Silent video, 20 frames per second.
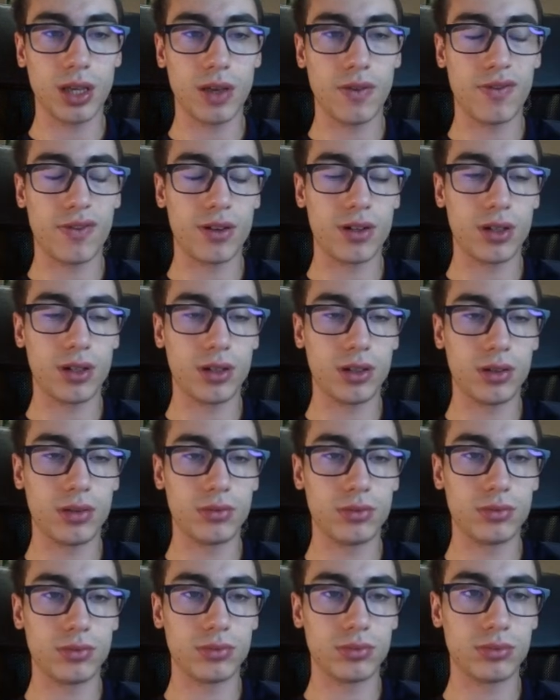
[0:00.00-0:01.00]
e4.
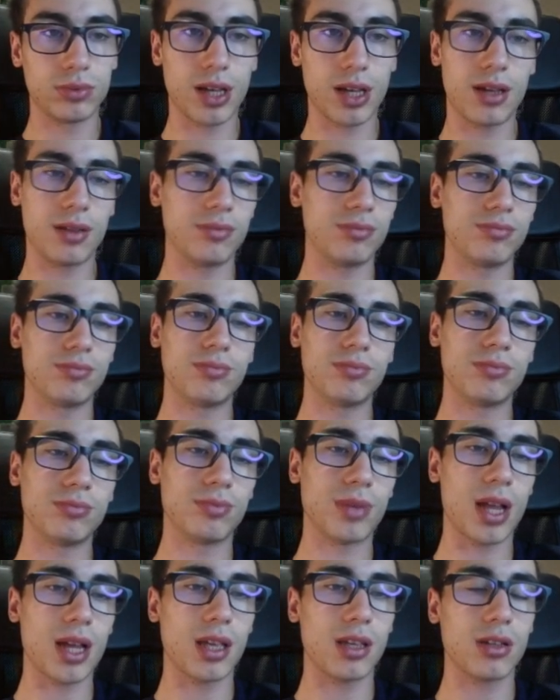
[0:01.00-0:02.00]
Now
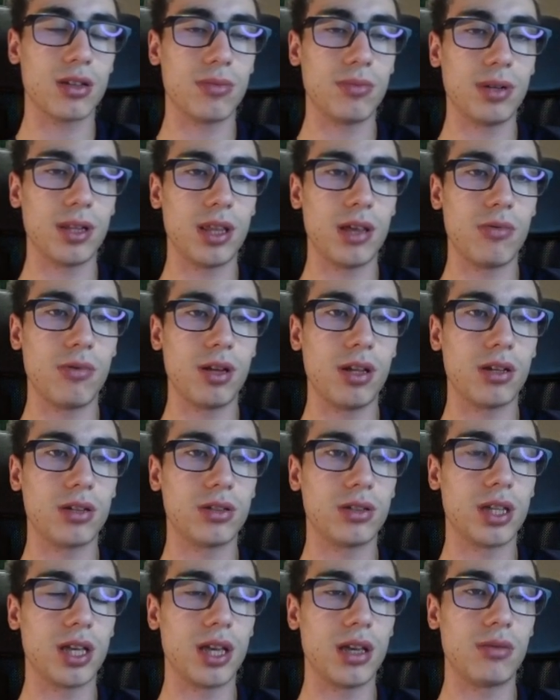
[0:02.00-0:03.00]
black is completely winning
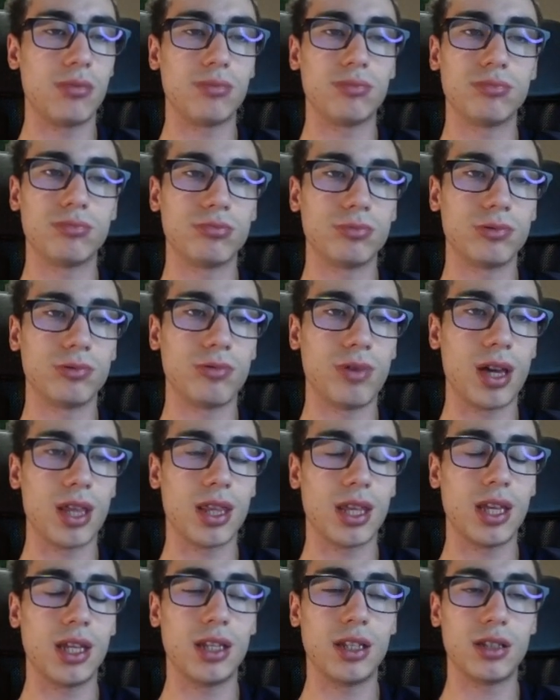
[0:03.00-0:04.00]
because the
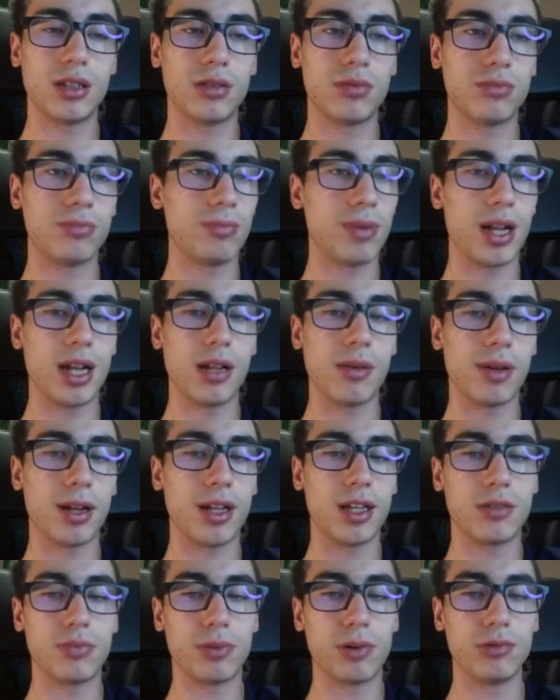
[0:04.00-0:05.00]
white king is
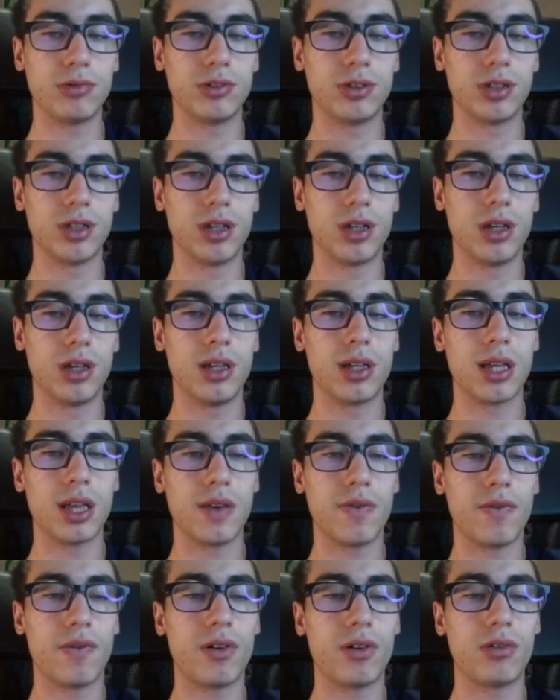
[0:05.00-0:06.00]
very exposed.
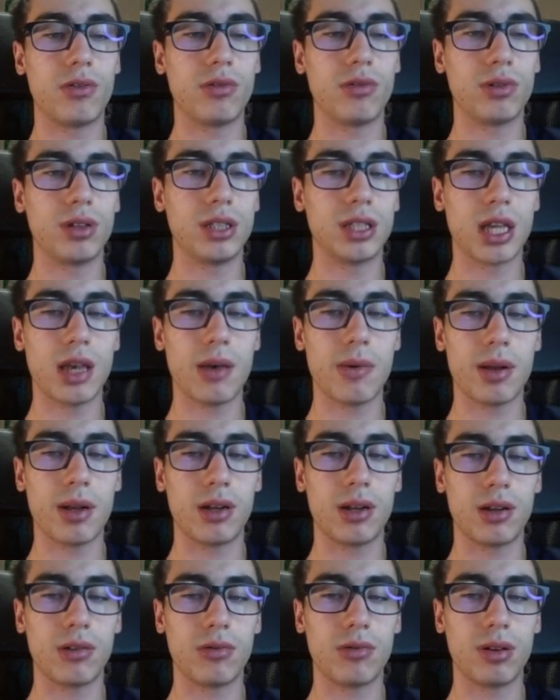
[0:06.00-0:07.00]
e4, rook
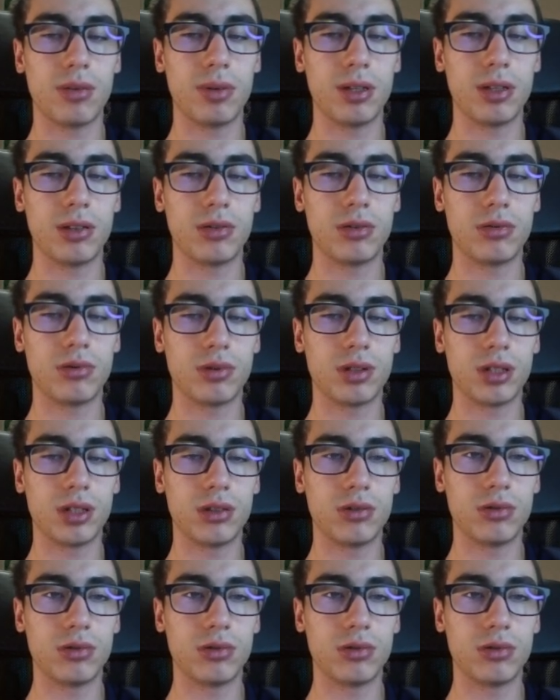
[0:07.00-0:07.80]
d7, queen b2, rook